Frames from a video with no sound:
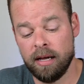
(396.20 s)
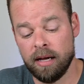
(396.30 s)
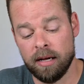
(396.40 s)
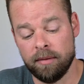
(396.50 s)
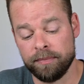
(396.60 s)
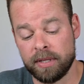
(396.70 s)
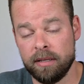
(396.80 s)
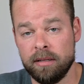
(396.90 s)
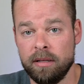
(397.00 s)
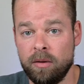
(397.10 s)
um,
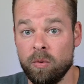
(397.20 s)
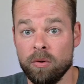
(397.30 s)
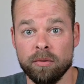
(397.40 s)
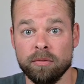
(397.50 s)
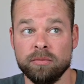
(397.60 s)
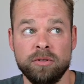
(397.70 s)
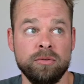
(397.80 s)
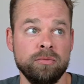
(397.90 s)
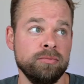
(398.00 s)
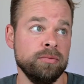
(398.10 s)
or
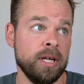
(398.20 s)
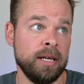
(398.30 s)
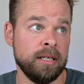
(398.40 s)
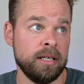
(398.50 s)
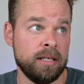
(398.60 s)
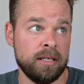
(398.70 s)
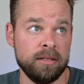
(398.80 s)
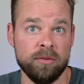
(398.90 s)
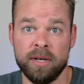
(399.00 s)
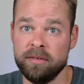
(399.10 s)
you like
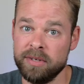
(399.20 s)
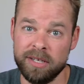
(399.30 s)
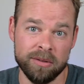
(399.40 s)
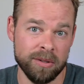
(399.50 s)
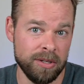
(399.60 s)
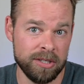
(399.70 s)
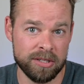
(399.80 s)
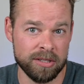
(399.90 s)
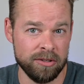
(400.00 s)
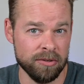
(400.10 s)
the way the video
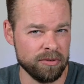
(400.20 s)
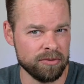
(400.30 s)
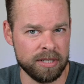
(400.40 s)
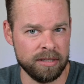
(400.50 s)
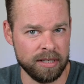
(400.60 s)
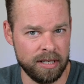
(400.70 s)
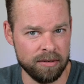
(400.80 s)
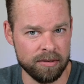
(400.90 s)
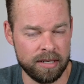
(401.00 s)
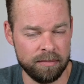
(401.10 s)
looks and you're interested in the
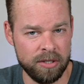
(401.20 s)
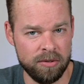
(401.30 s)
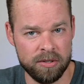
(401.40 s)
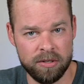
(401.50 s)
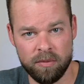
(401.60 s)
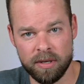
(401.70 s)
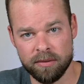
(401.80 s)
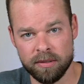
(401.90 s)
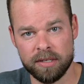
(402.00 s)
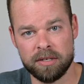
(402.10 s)
gear that I'm using,
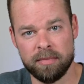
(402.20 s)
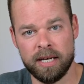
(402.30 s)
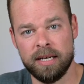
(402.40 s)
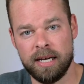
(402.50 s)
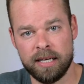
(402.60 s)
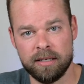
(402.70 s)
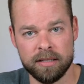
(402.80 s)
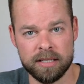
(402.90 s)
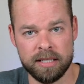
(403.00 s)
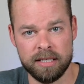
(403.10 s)
whether it's my
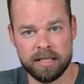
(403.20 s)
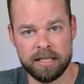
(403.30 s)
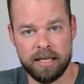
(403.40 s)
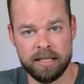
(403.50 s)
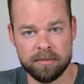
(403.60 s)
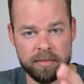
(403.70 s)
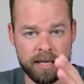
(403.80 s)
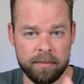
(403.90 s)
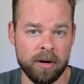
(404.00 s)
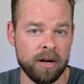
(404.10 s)
Nikon Z6,
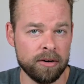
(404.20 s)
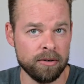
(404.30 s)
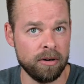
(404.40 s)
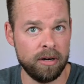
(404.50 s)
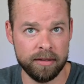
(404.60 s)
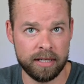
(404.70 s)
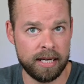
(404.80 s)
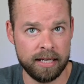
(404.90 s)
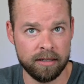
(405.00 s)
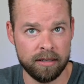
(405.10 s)
my monitor on the
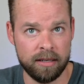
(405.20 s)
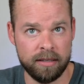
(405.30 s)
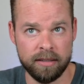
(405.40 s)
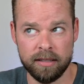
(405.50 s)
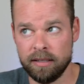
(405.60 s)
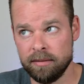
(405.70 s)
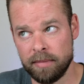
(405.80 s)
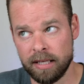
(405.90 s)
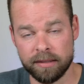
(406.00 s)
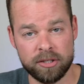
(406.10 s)
Nikon, uh,
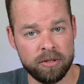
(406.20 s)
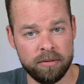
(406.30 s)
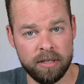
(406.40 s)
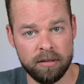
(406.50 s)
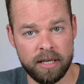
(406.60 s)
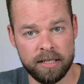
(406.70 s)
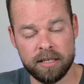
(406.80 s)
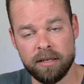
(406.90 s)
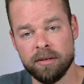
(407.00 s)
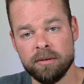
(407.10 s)
my studio lights
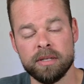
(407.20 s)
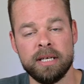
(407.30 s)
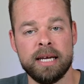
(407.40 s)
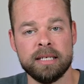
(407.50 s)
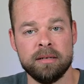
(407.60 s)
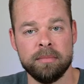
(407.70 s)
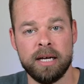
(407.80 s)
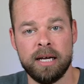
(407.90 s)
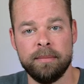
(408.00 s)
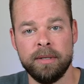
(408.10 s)
here, or the accent
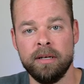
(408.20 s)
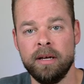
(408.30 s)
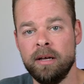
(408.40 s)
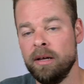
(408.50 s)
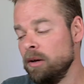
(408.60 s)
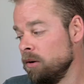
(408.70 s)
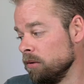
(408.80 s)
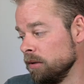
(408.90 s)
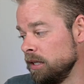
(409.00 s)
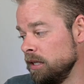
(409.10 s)
behind me,
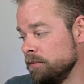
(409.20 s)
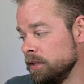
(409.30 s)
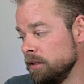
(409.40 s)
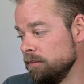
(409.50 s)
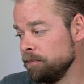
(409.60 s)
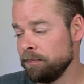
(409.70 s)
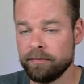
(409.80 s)
or even